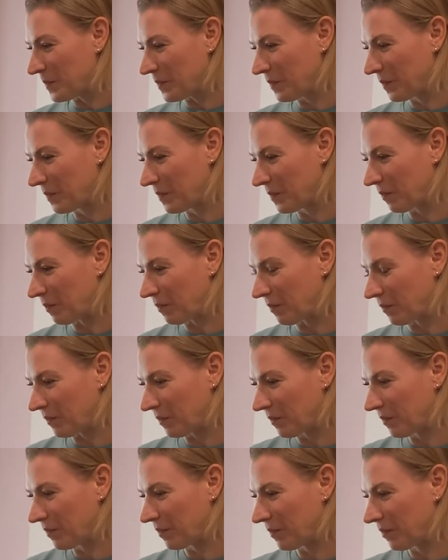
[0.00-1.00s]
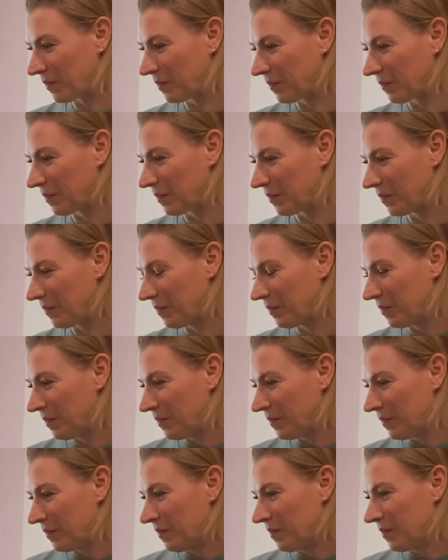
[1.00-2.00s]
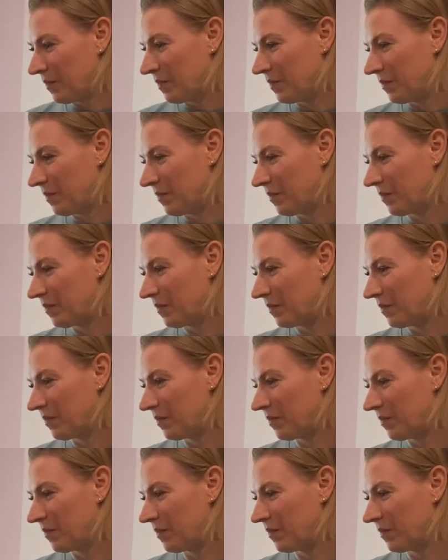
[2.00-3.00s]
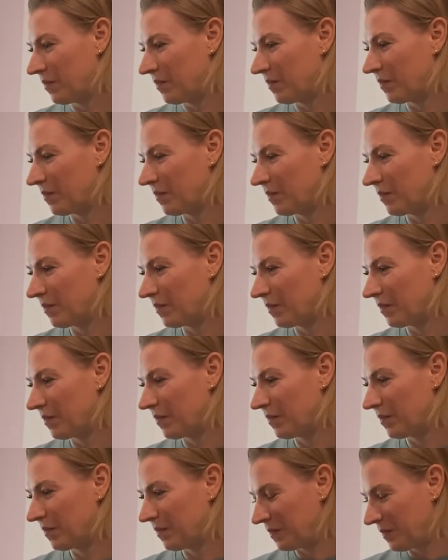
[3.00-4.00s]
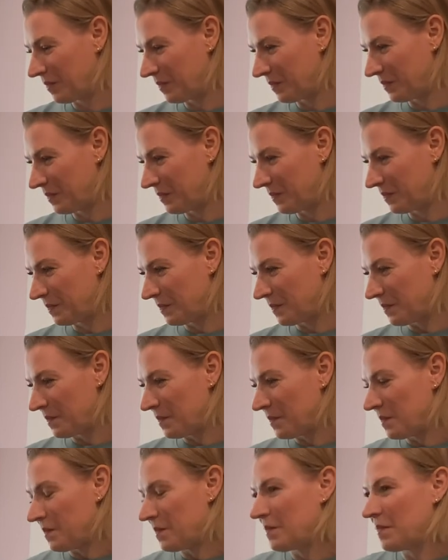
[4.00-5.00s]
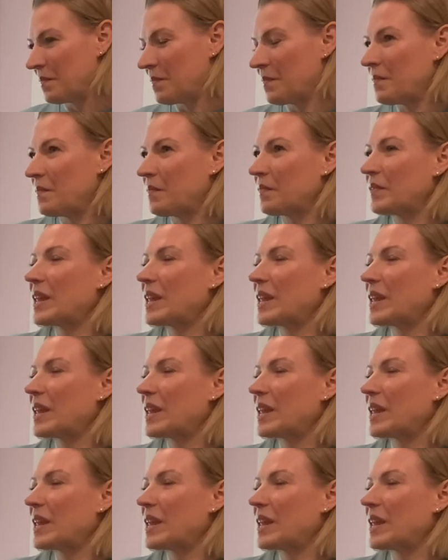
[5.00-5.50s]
The person shown says nothing.